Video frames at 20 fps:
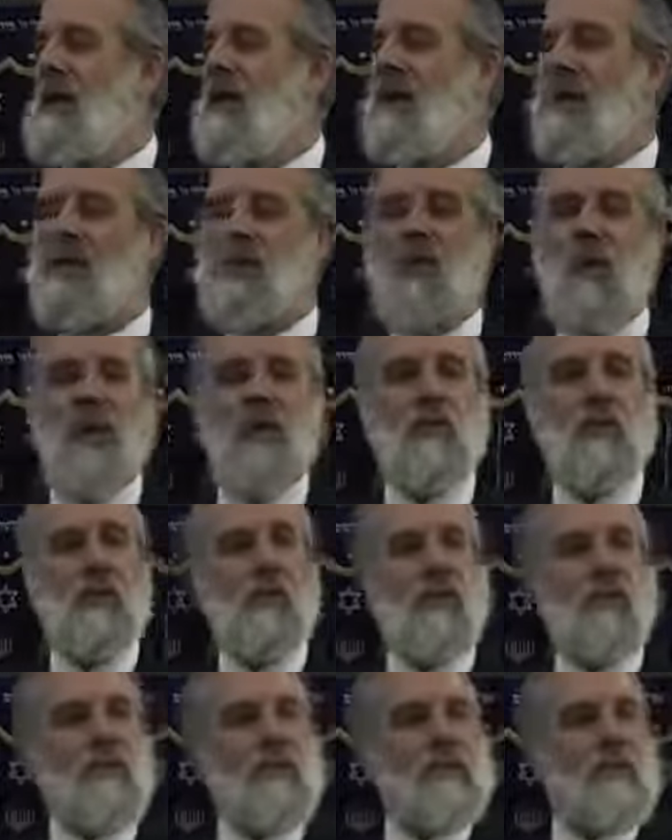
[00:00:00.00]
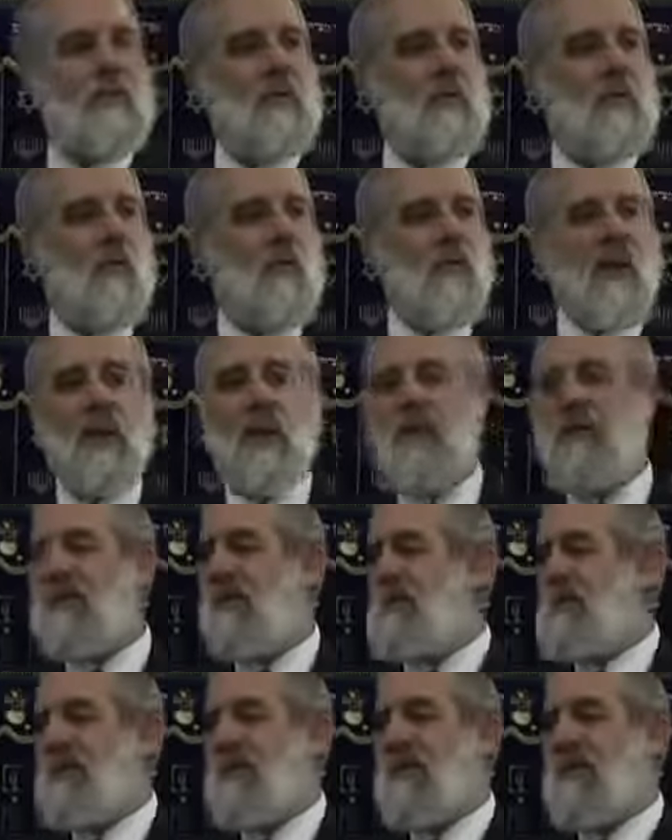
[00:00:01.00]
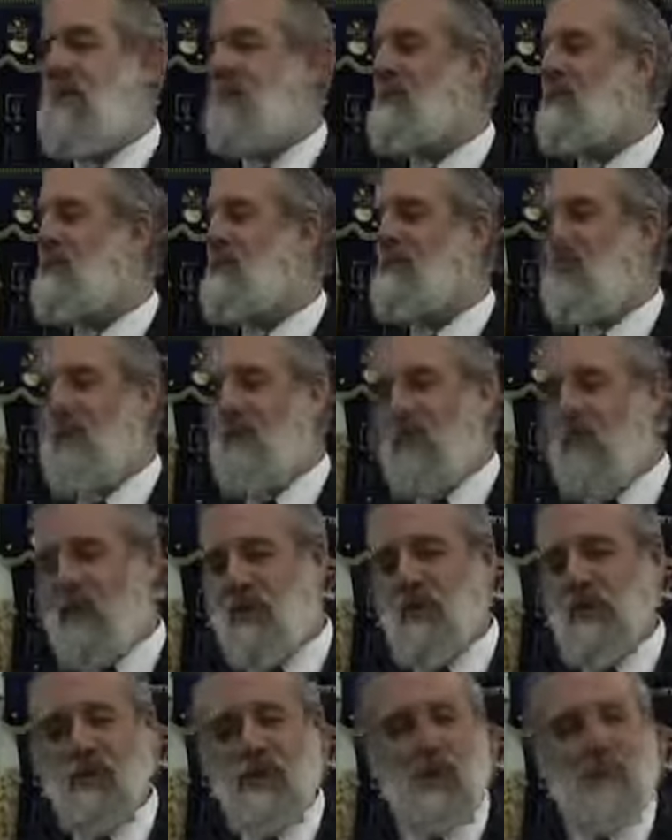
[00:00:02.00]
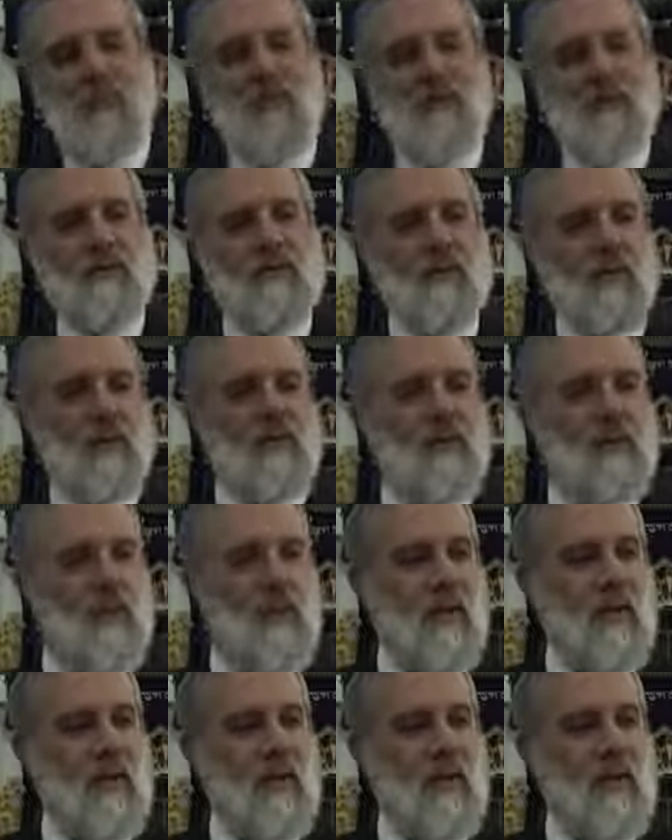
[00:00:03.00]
He's trying to convince him to go in. Rabbi says, No, I want you to come outside.